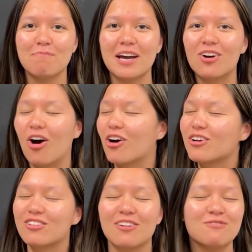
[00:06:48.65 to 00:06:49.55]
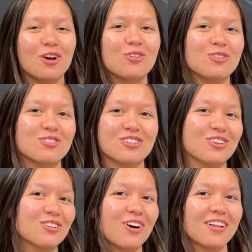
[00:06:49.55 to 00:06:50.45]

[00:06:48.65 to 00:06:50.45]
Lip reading: My car is of no use to you